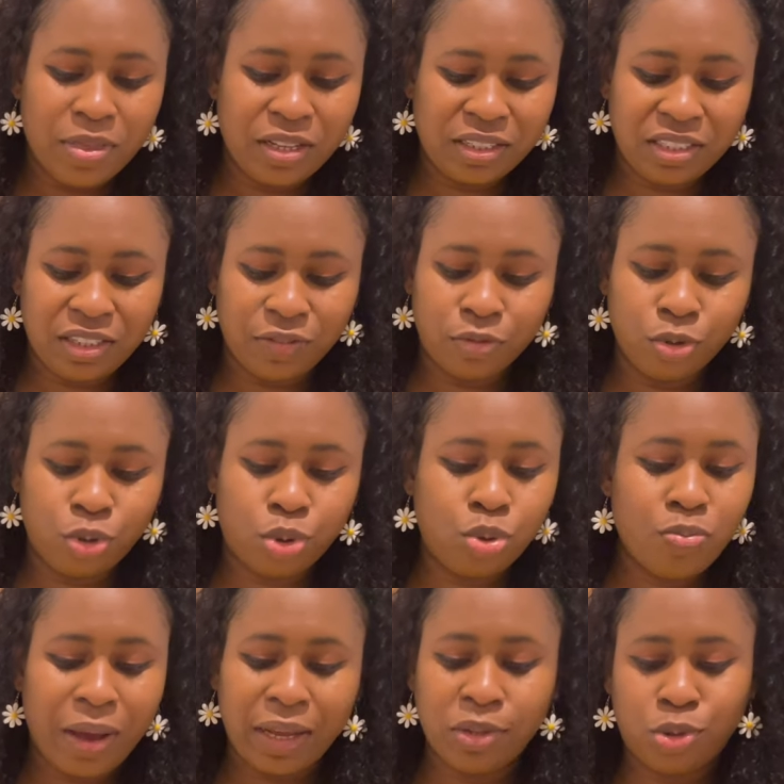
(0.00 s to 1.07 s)
This is even
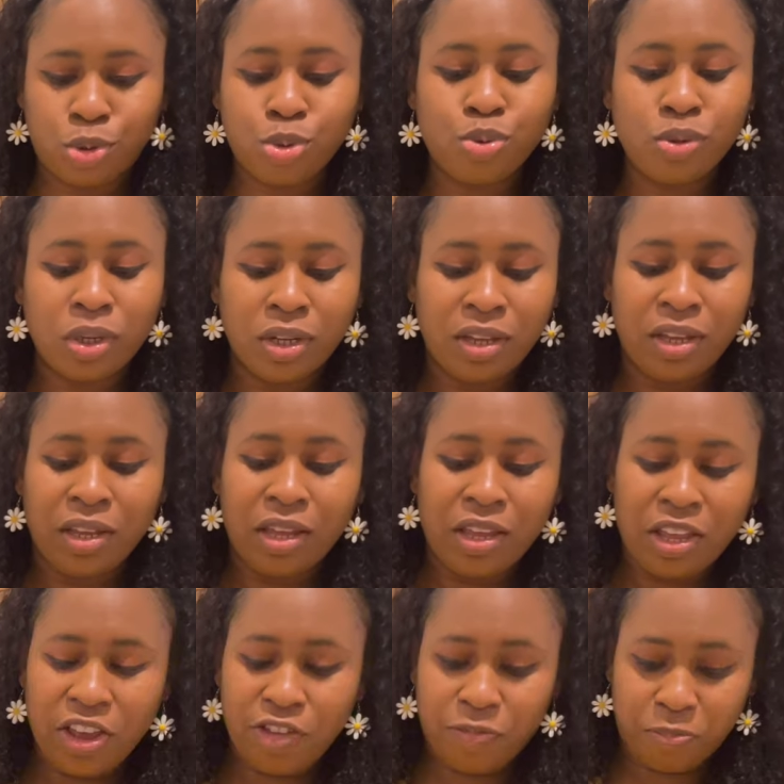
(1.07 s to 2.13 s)
2x2,
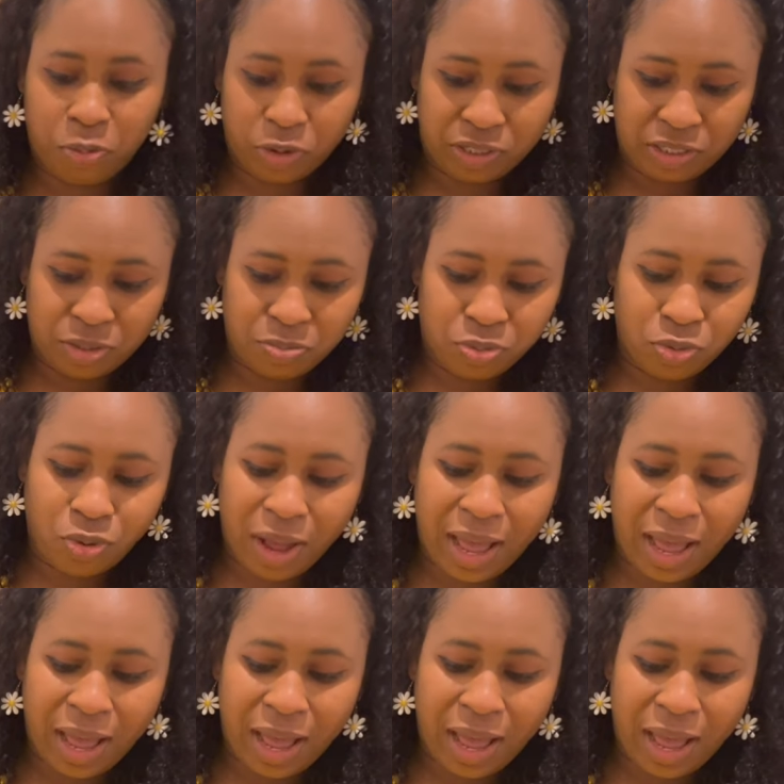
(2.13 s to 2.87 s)
if possible.